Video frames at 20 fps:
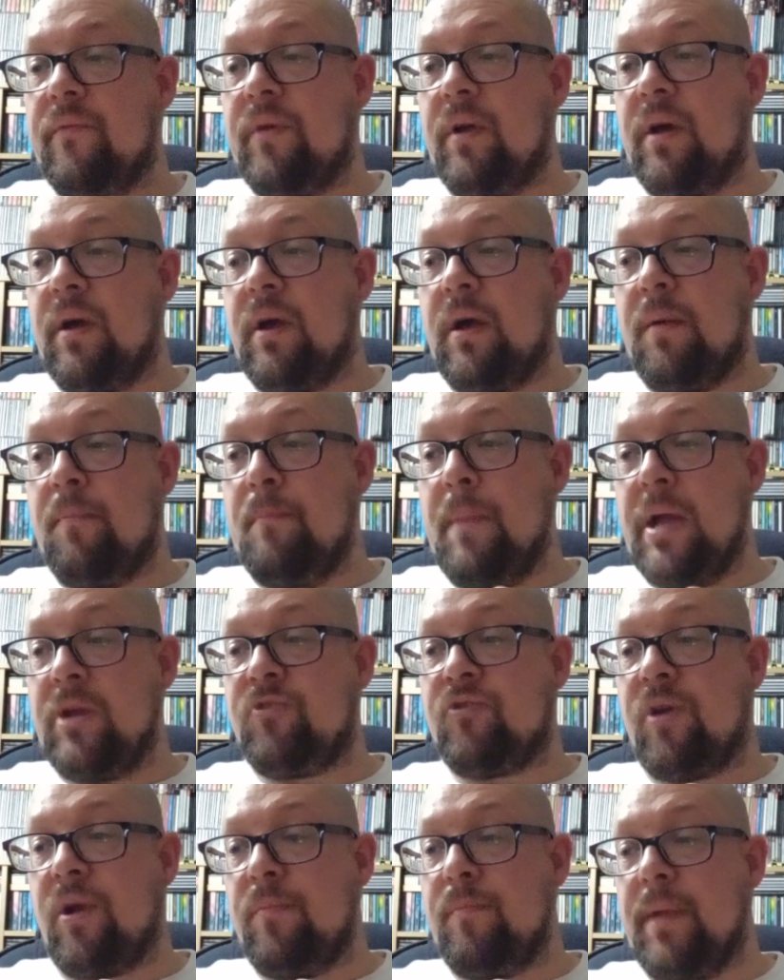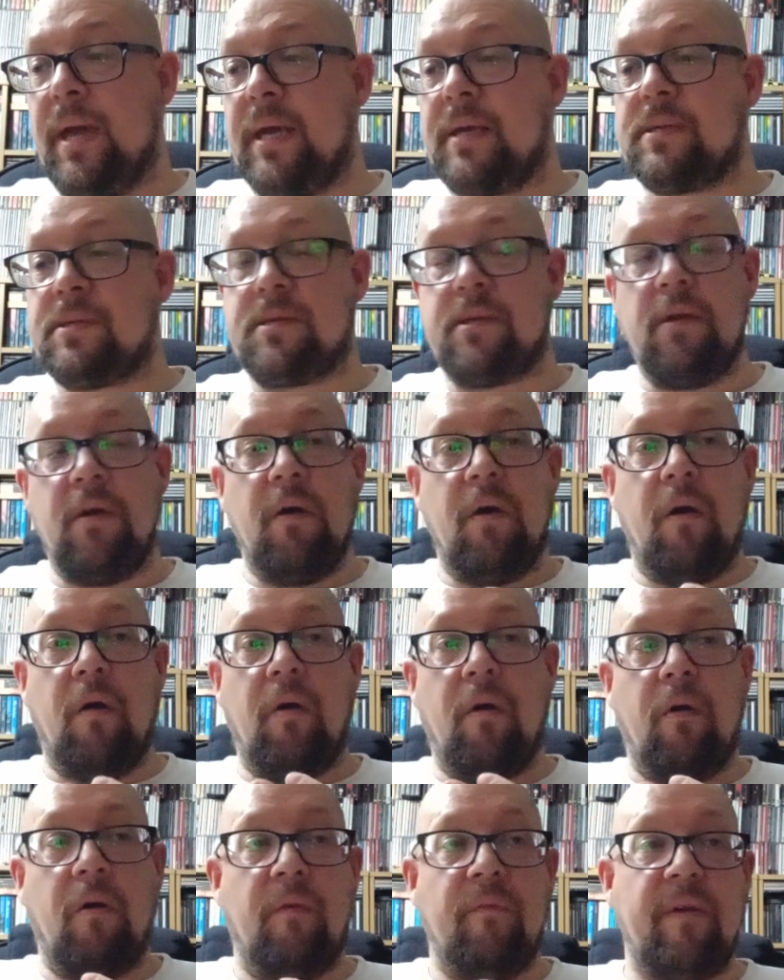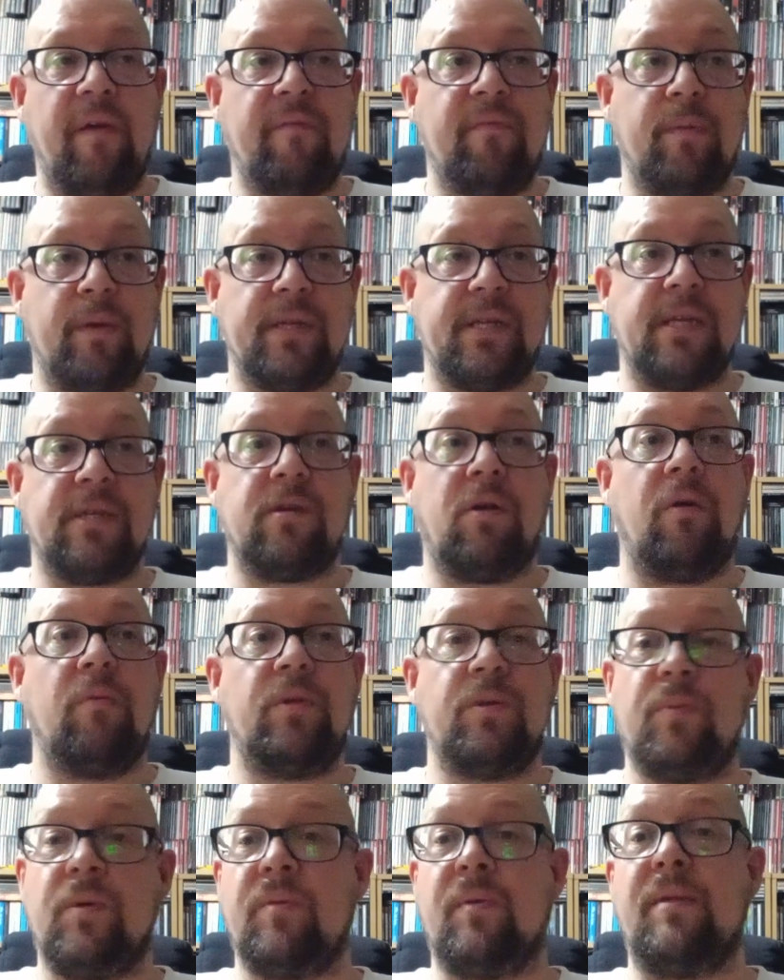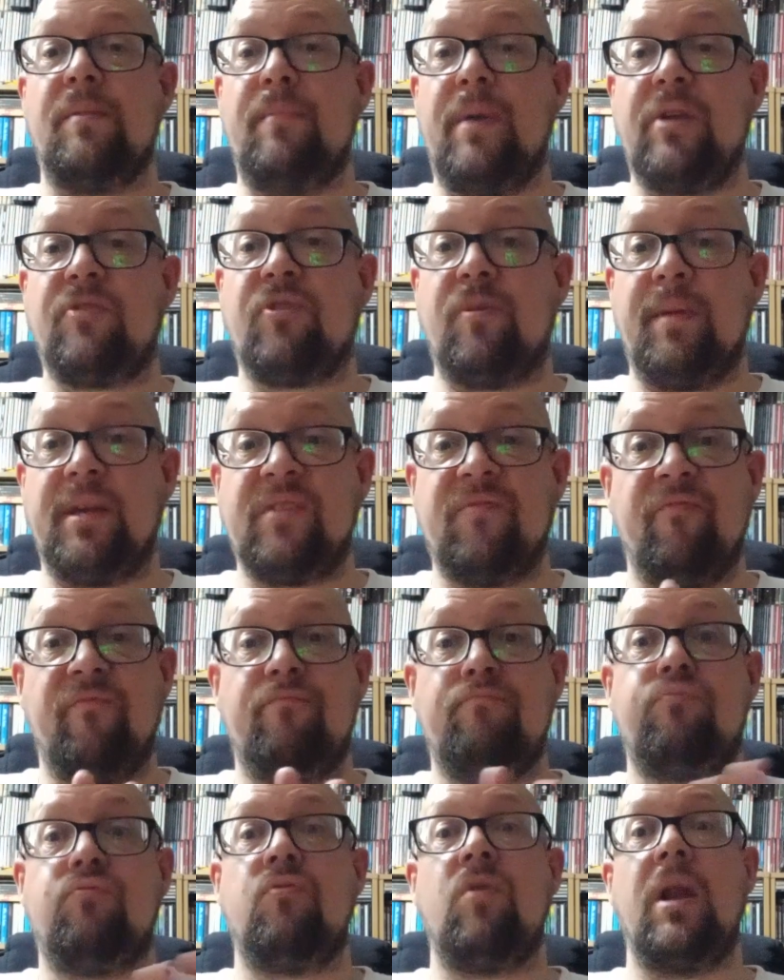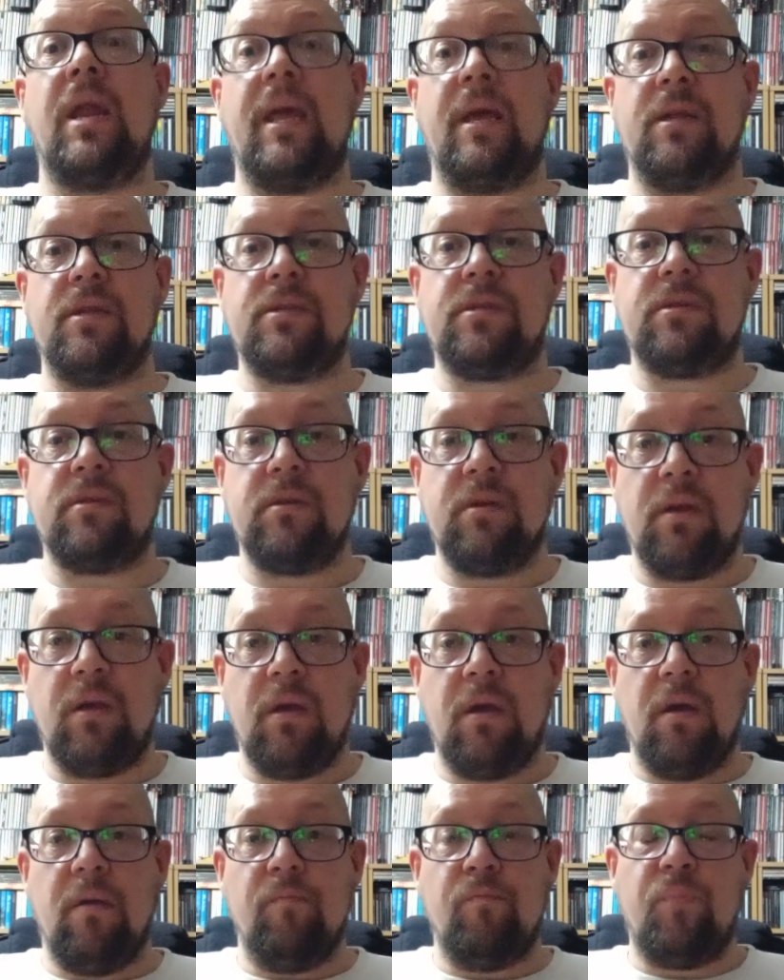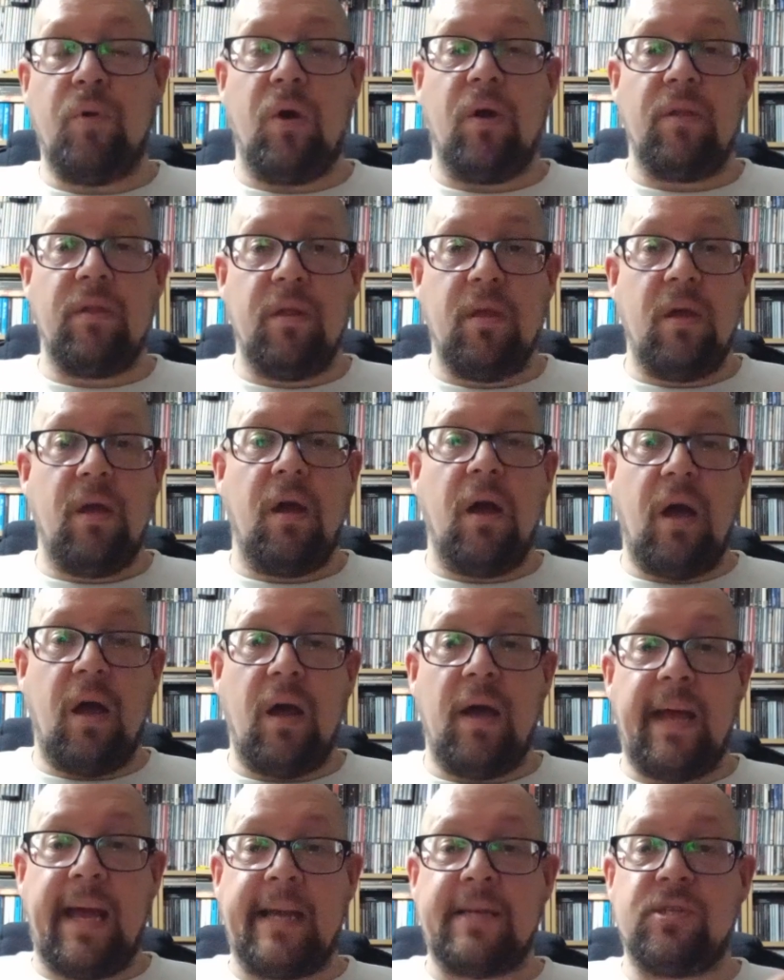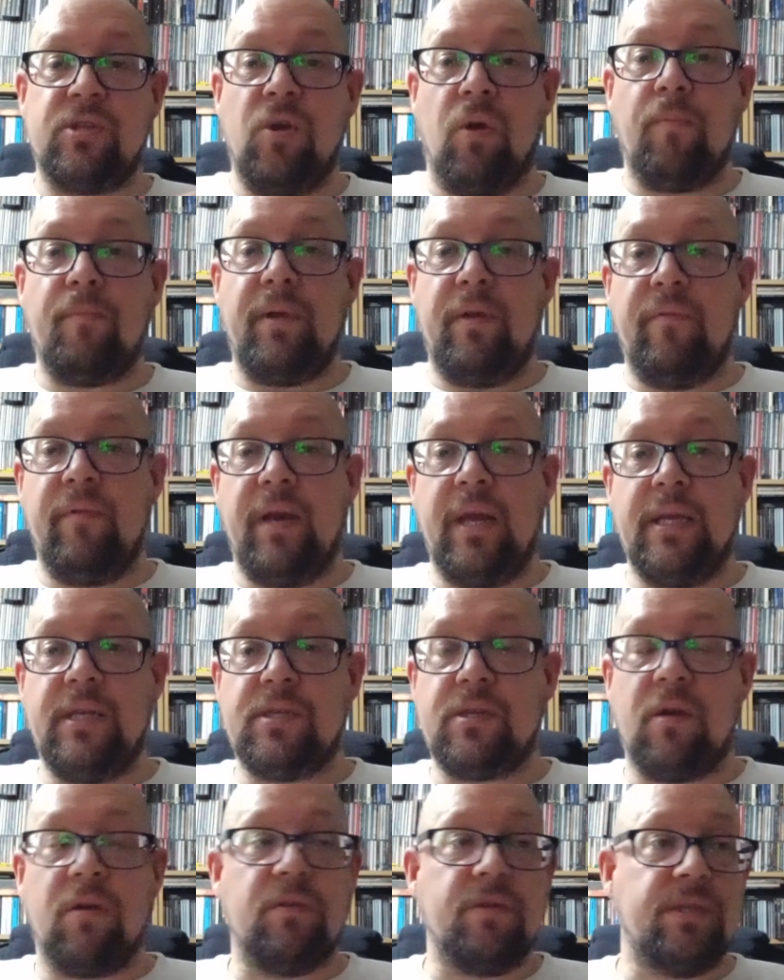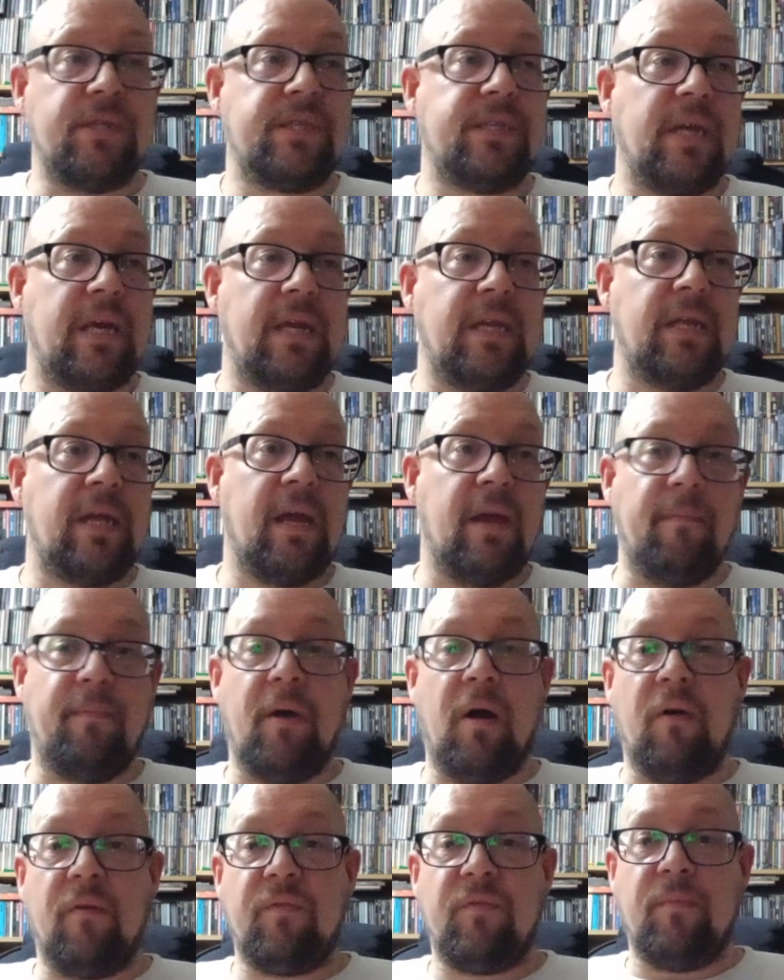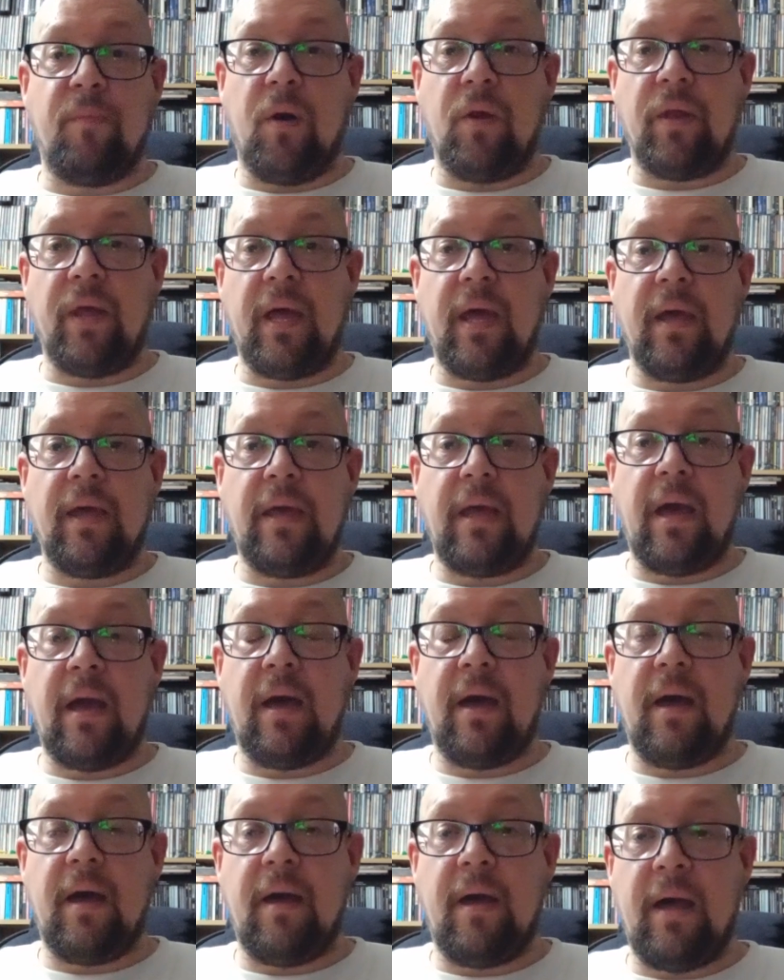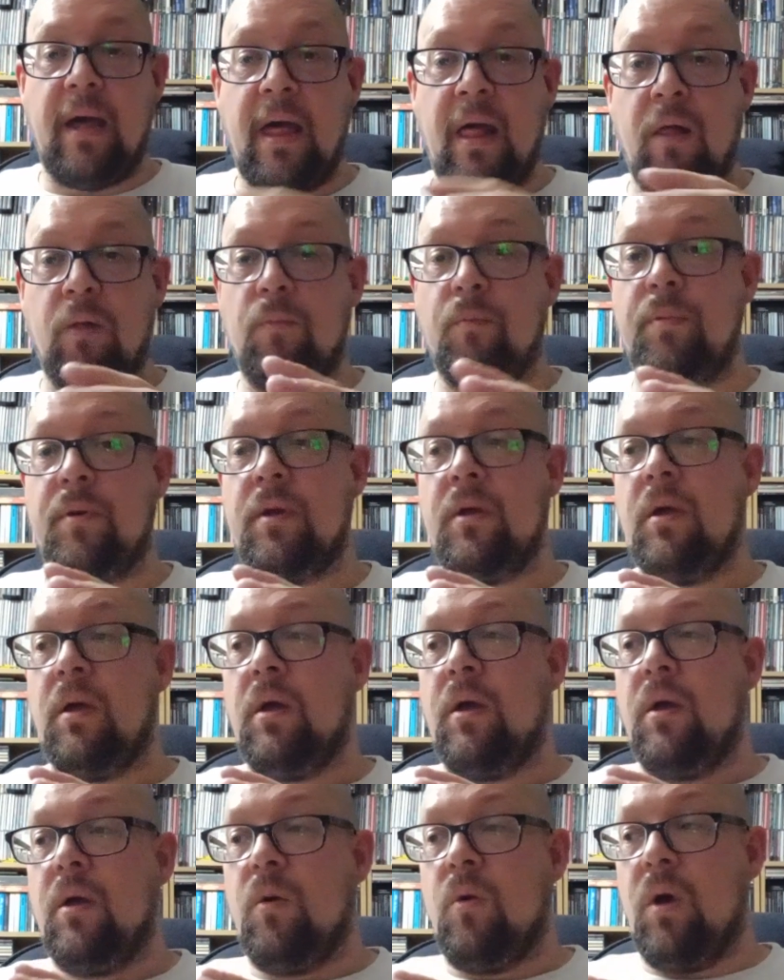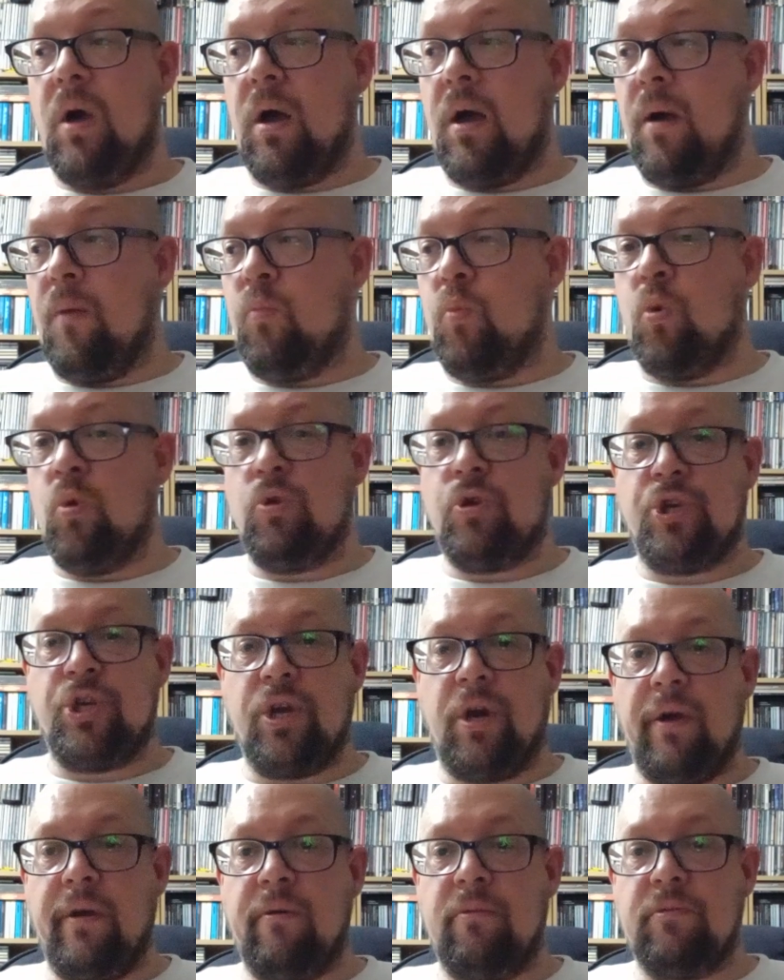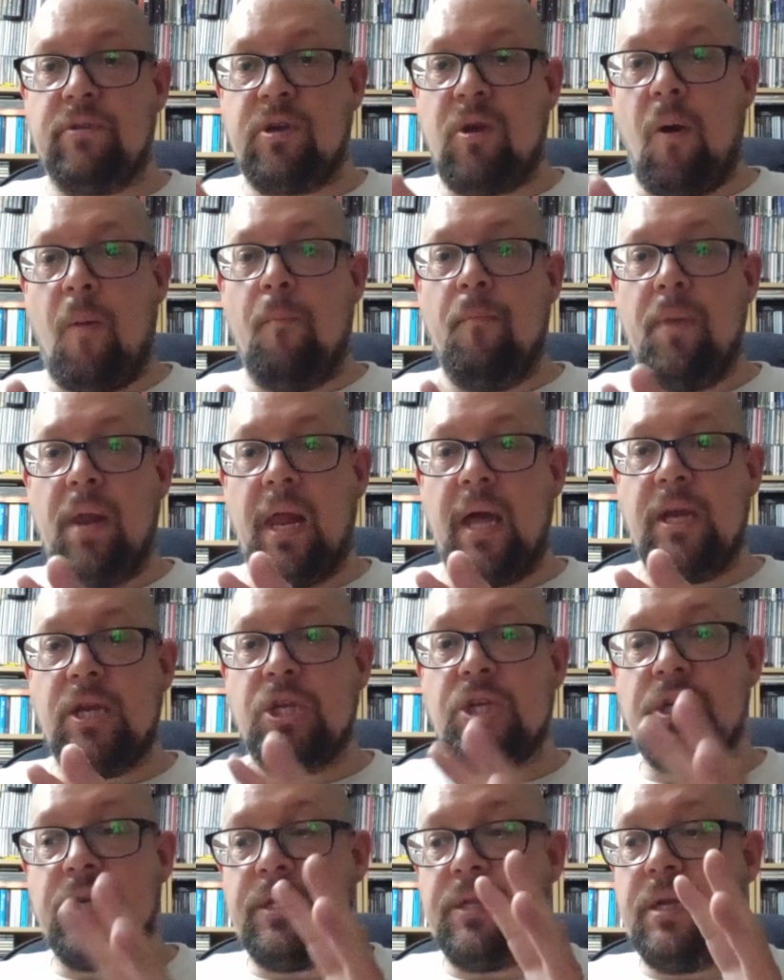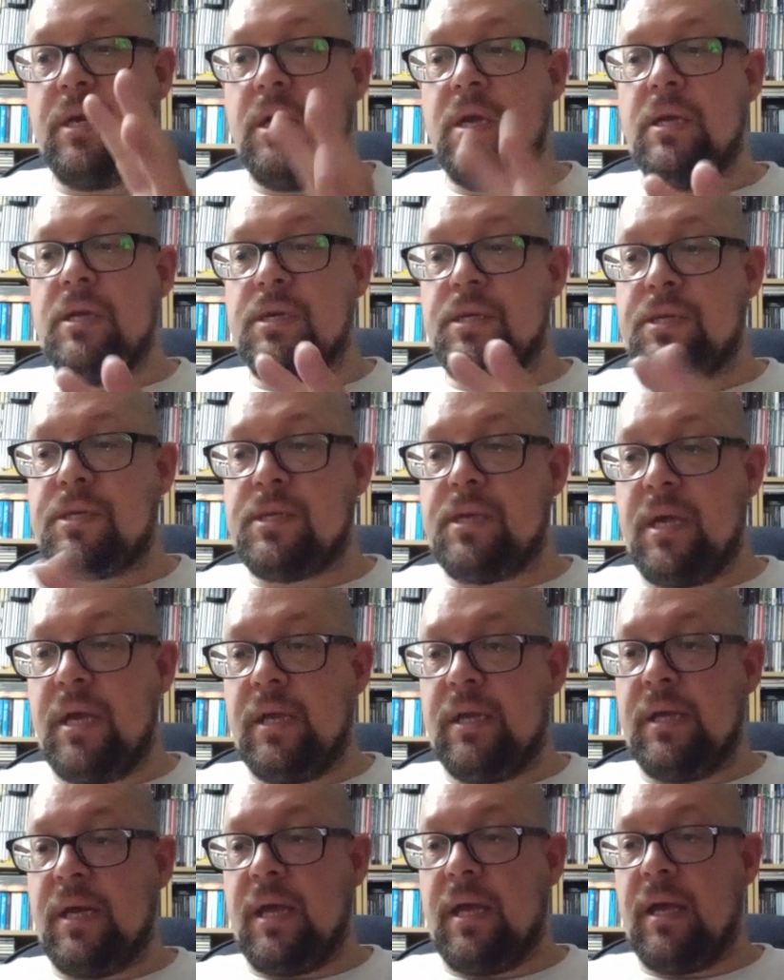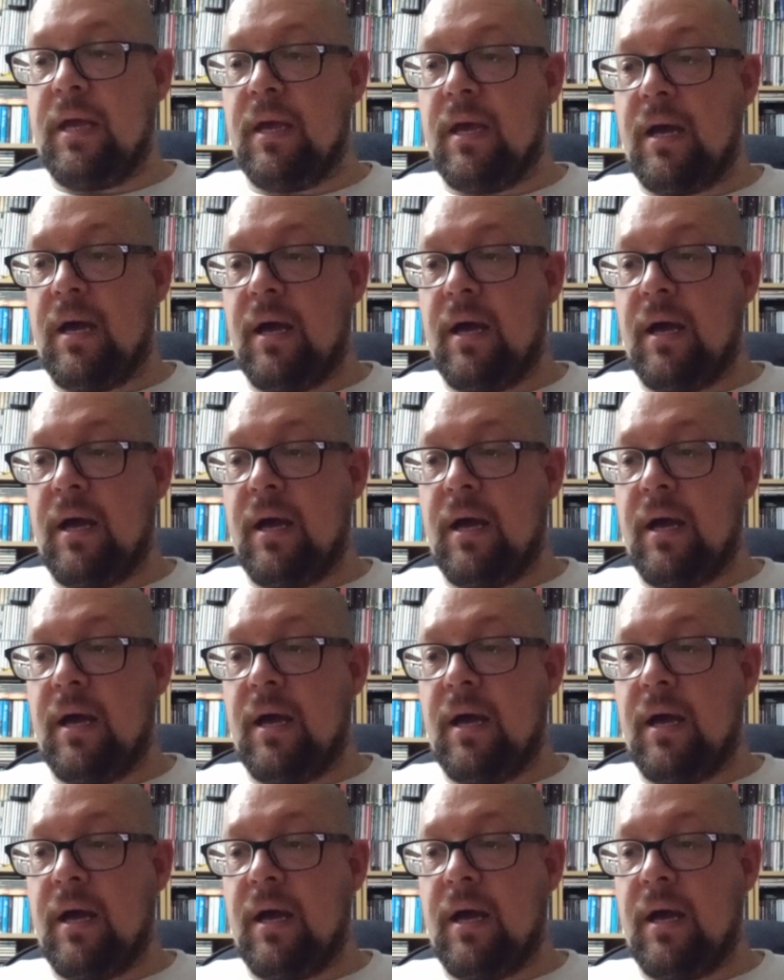a Metro mix of Everybody Says Hi, which, by the way, the Metro mix, brilliant, but has not been released on CD apart from on a Help War Child compilation CD.